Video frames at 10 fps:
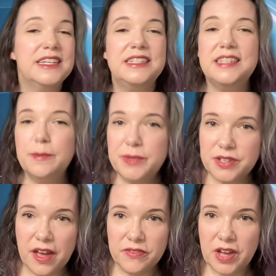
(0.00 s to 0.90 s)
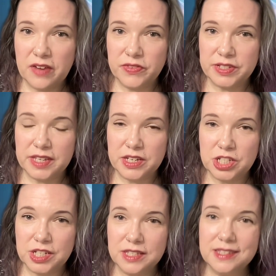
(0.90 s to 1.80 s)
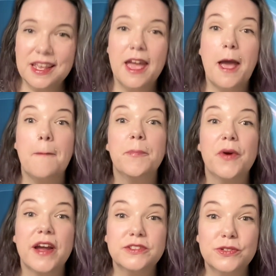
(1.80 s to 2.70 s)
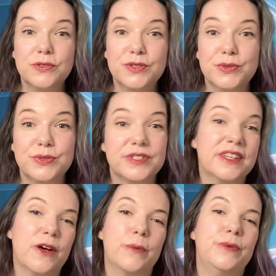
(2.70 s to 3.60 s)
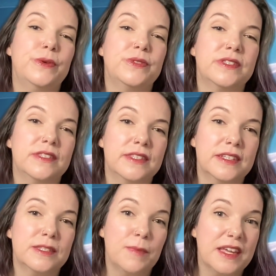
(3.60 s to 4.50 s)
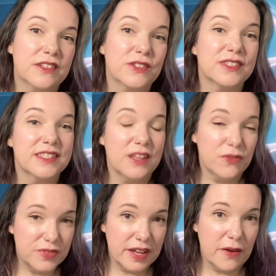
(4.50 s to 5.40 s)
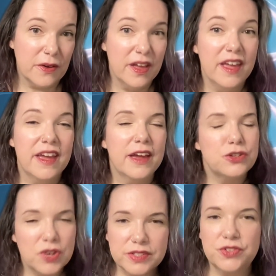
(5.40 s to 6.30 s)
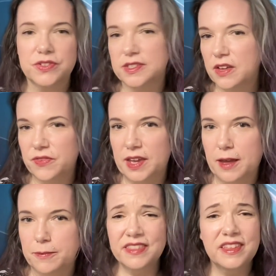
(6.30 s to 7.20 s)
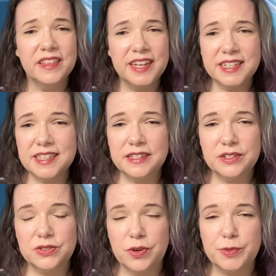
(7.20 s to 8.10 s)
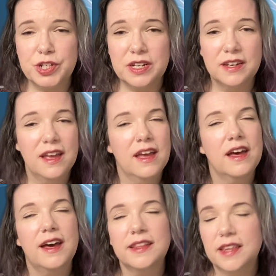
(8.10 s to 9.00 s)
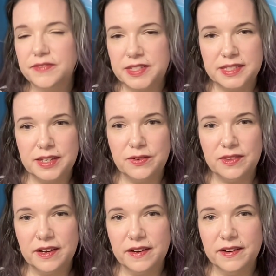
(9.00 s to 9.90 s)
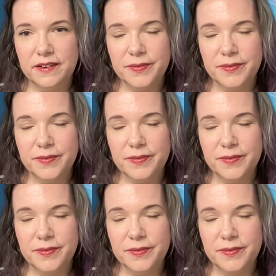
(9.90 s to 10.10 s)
deep dive conversations, and practical tools to help you dismantle self-doubt and trust yourself again. The link is in the description. I'd love to see you there.